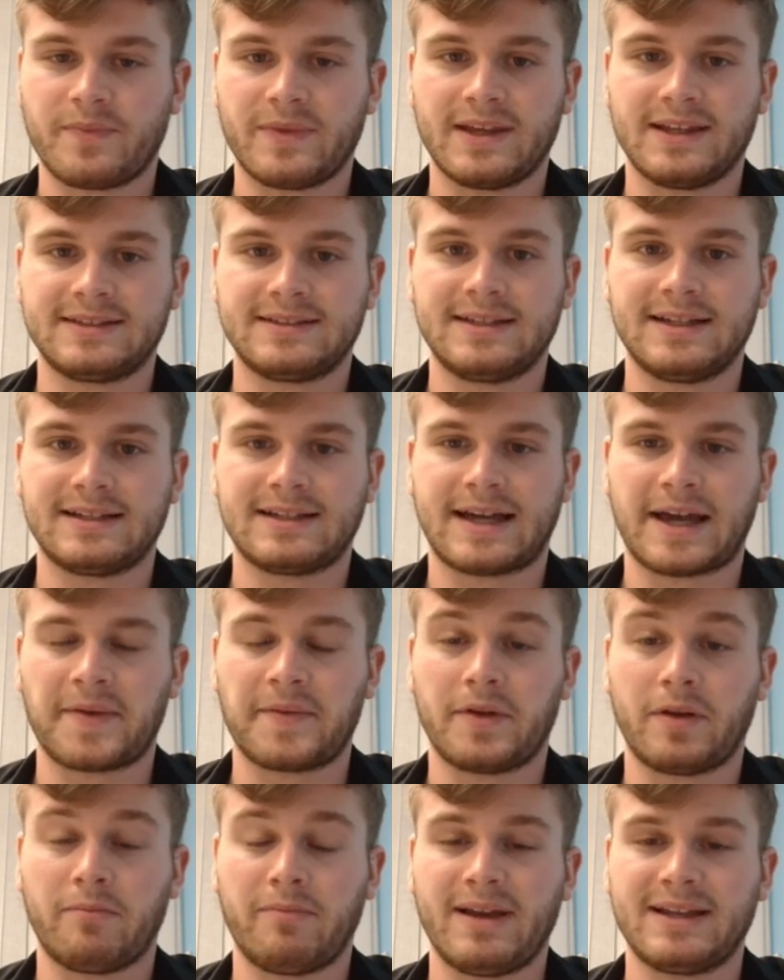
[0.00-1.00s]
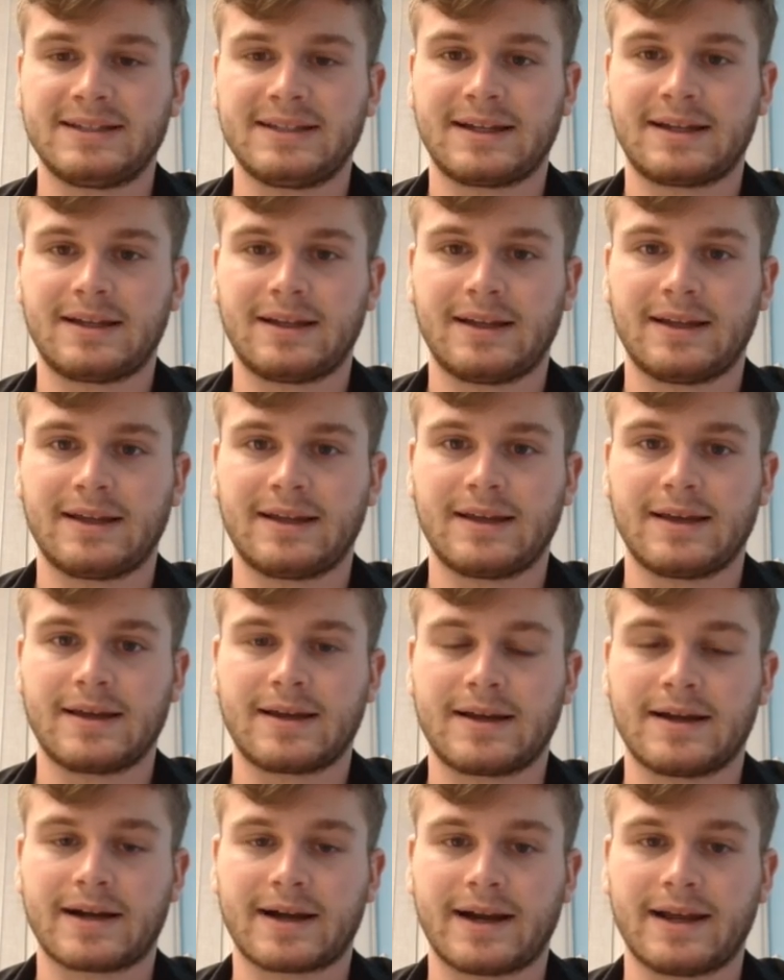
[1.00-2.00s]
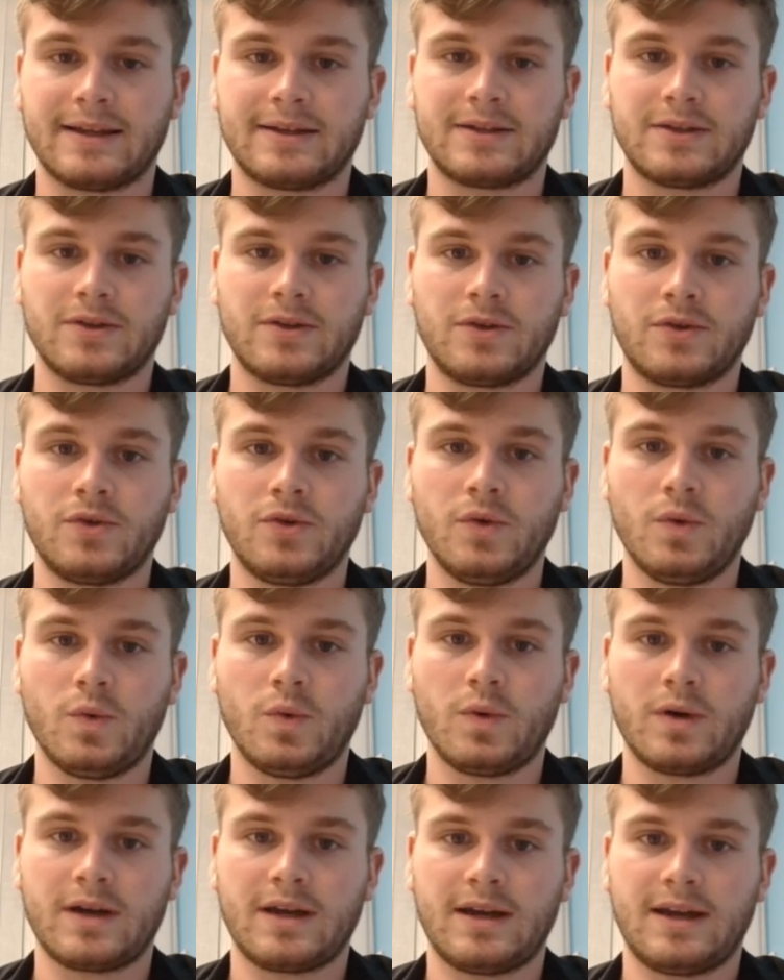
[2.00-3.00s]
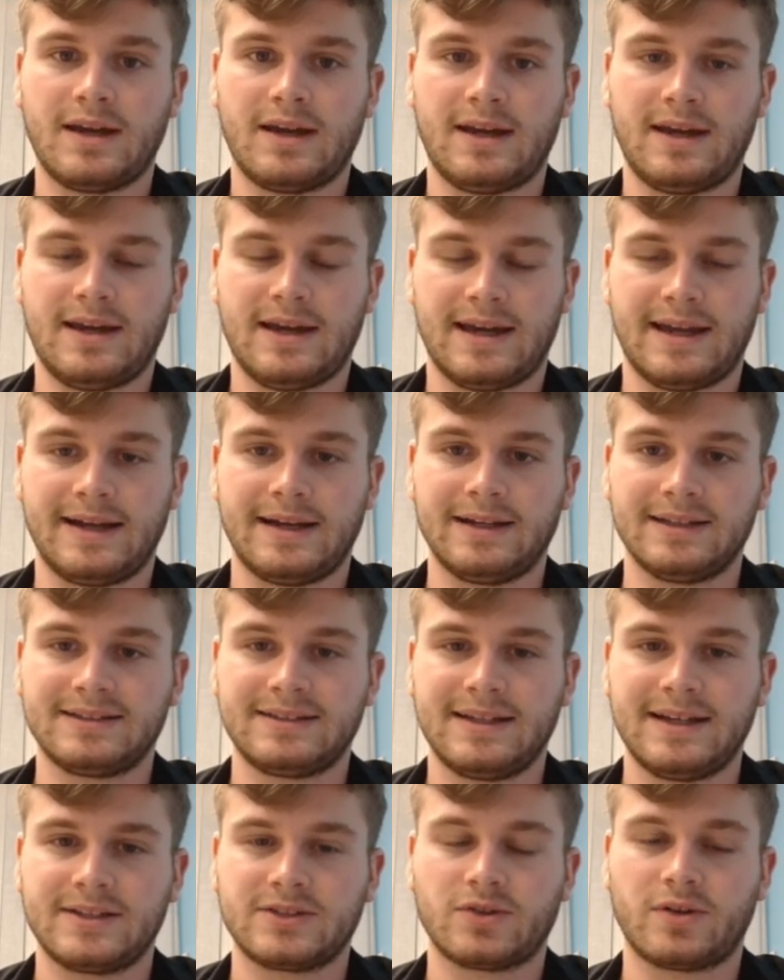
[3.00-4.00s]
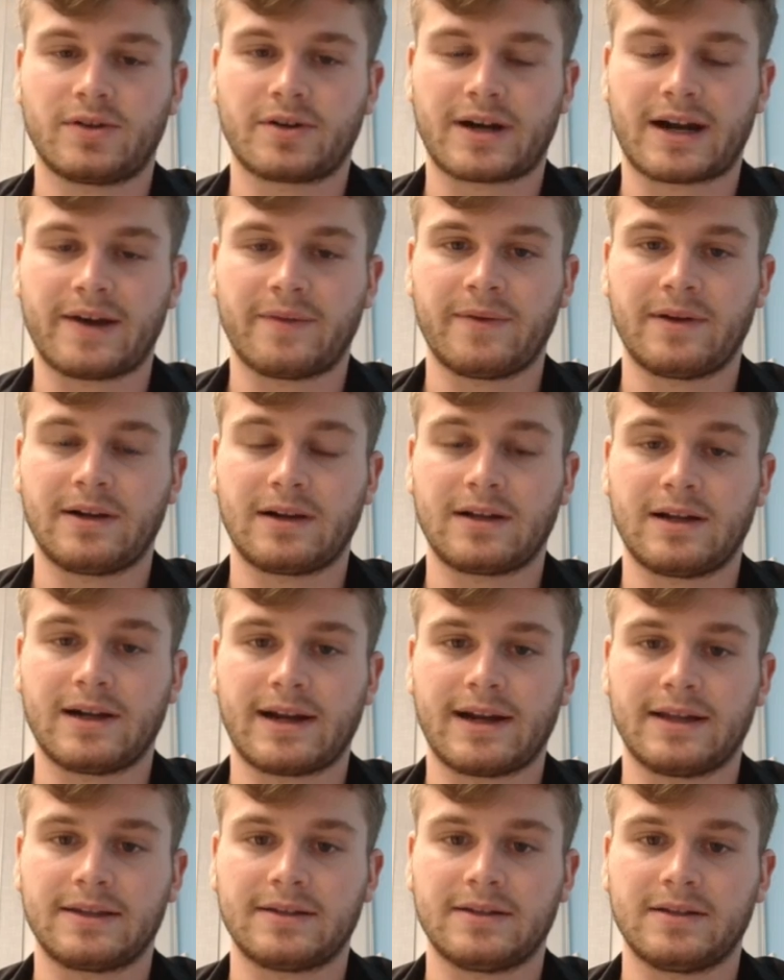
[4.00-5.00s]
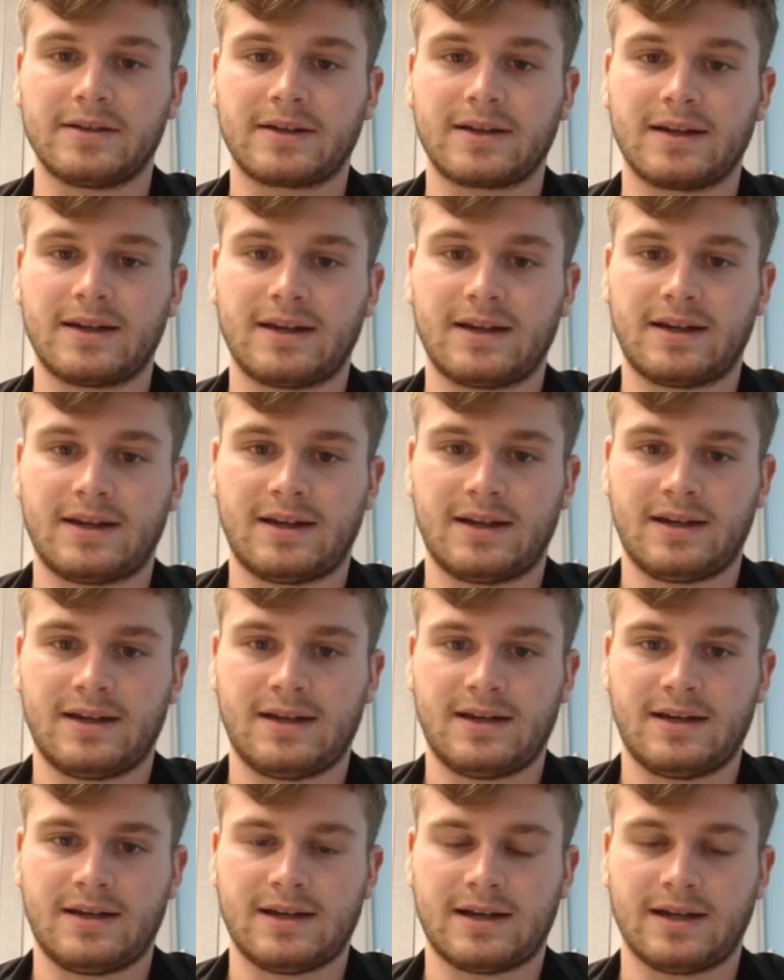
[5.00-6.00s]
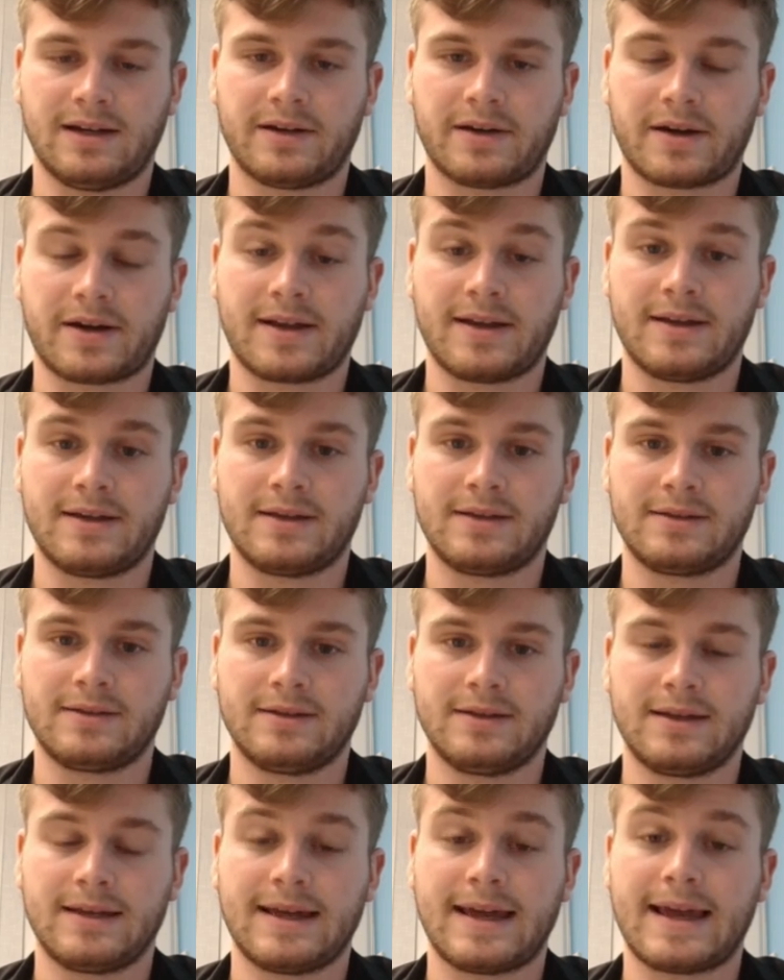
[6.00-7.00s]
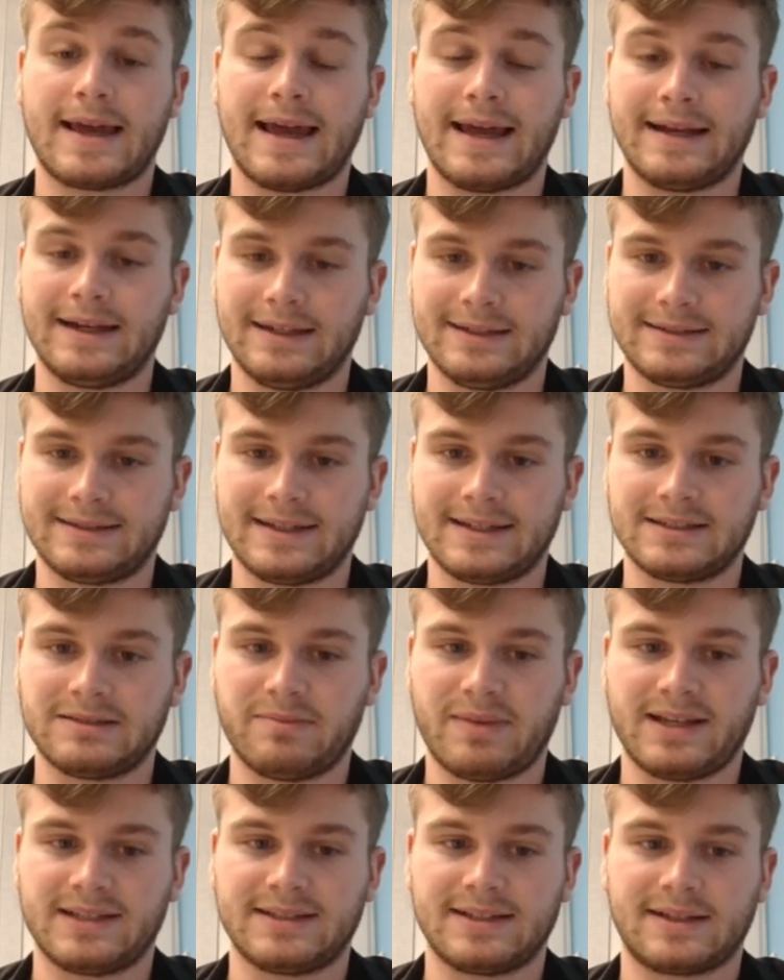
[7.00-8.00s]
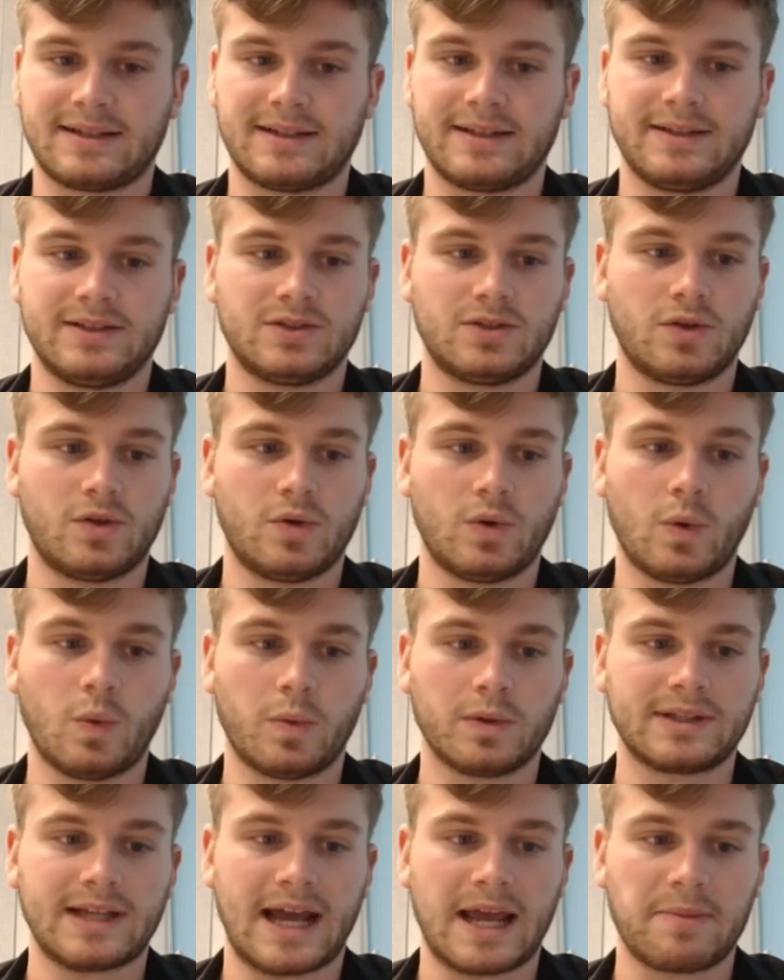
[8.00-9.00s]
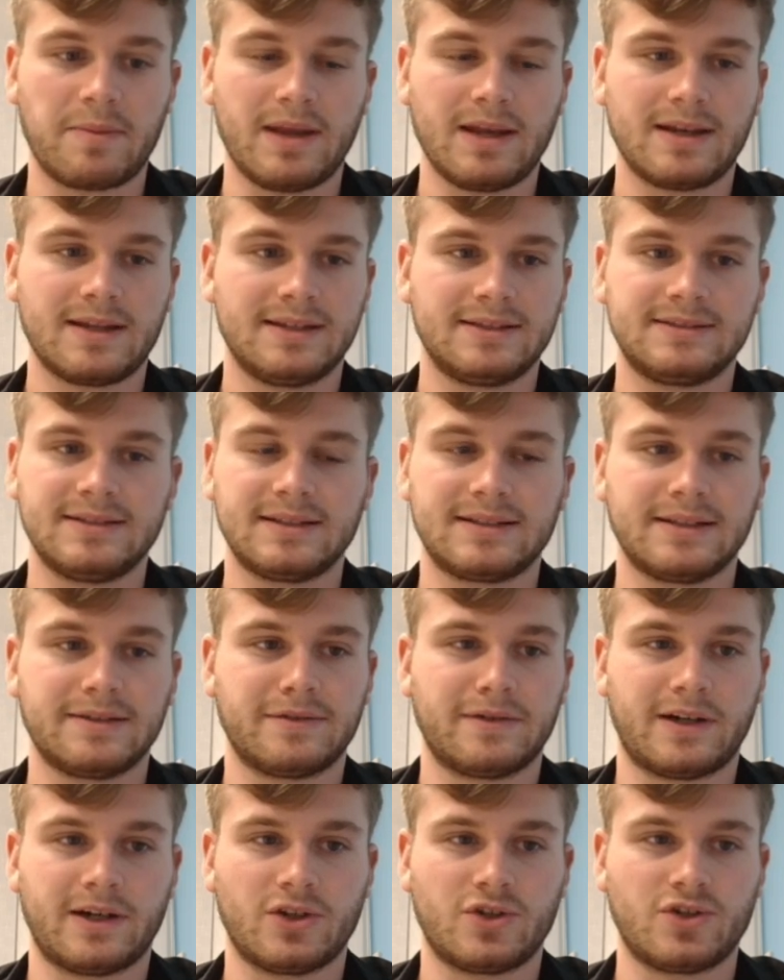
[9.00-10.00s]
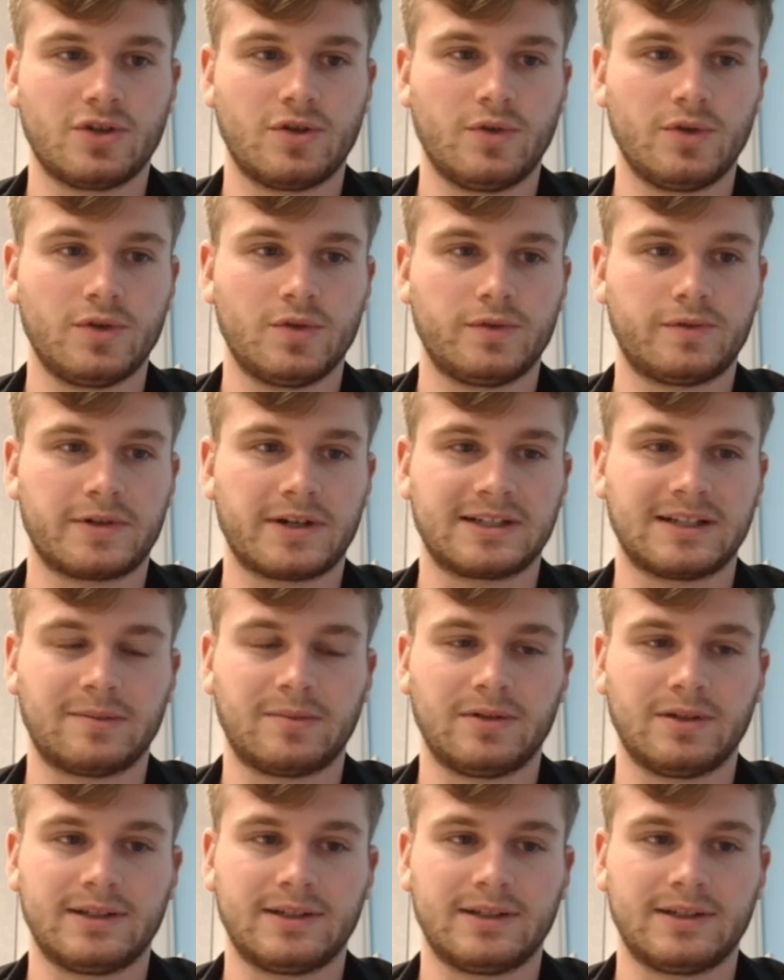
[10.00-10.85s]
is that I will basically create new candlesticks, or I will create a color candlesticks basically. So what I mean is that if I show you, for example,